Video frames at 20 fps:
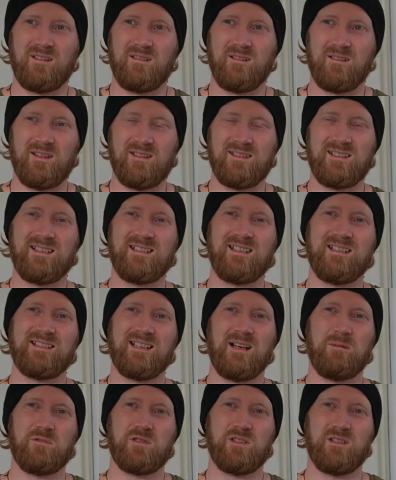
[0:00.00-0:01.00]
there's these
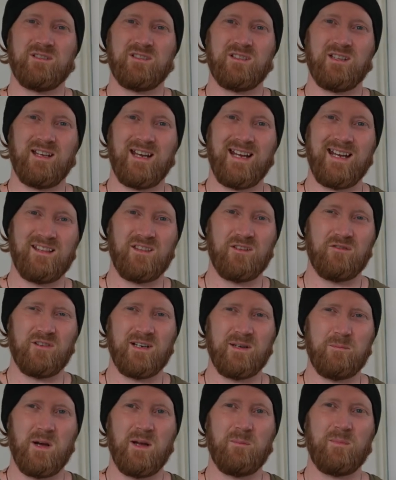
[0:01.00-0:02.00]
assumptions that
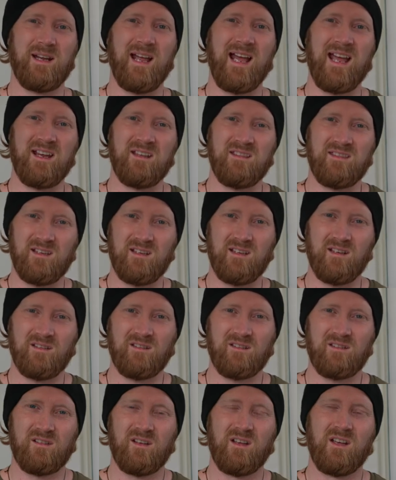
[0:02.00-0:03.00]
heathenry might be
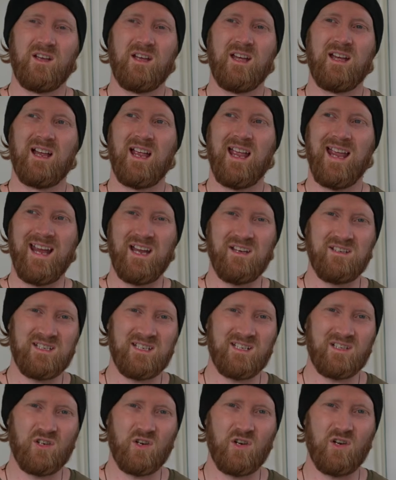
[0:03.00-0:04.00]
atheist,
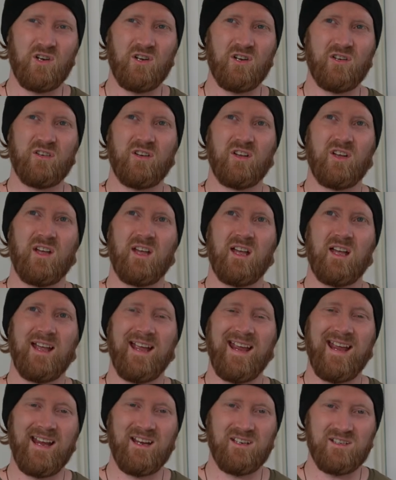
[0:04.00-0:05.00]
anti-God,
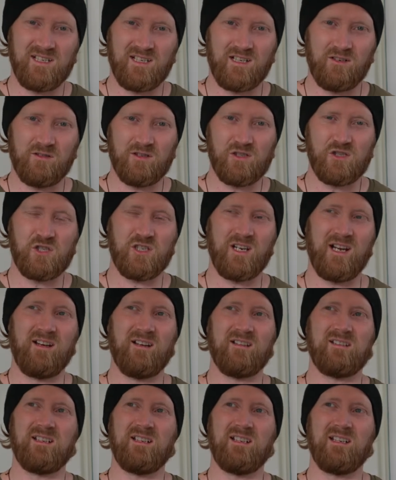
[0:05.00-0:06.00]

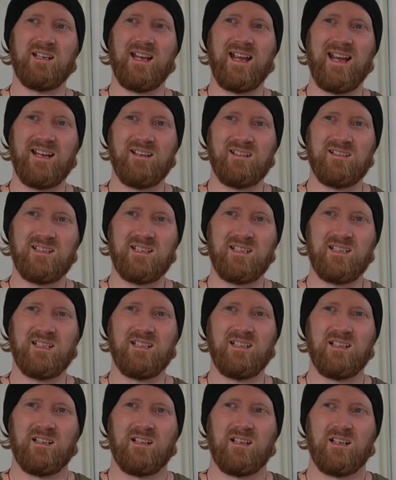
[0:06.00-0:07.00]
anti-Christianity,
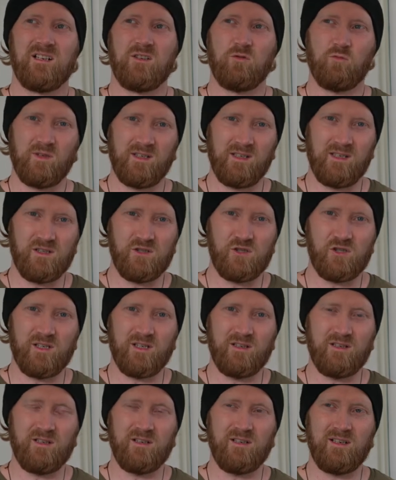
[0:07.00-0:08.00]

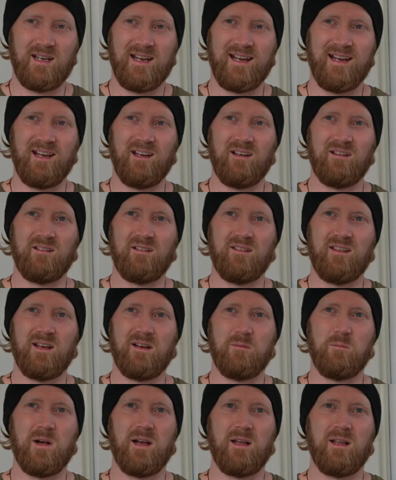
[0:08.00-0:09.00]
anti-religion, and that
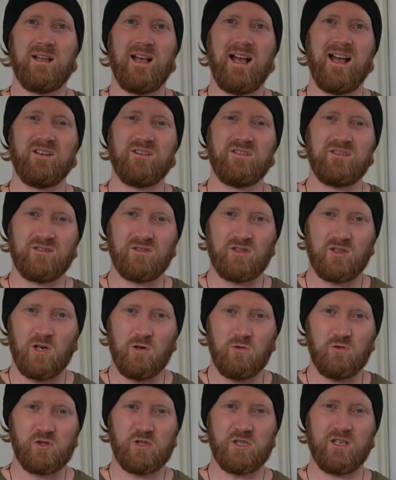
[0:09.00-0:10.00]
it might
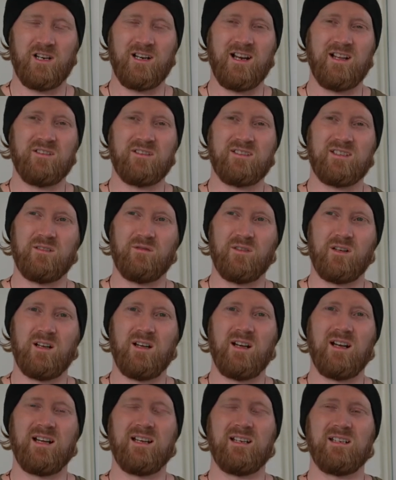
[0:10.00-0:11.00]
uncultured and
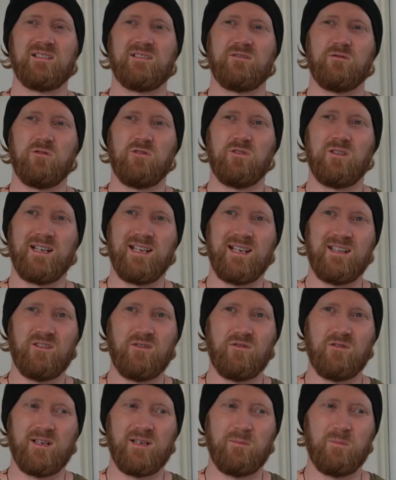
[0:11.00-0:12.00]
uncivilized, or
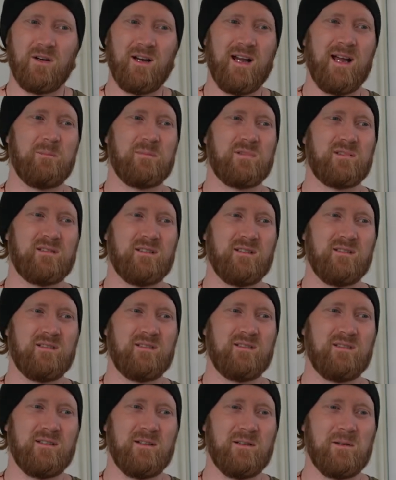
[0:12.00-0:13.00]
heathenry perhaps
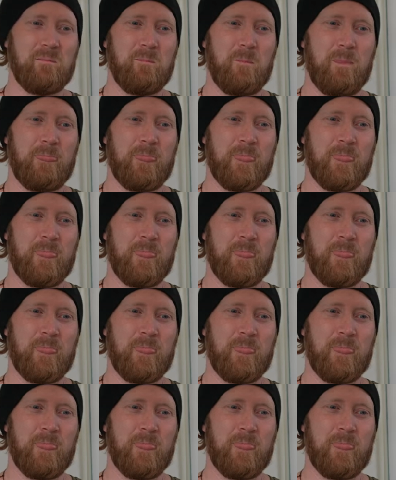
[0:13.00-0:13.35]
is a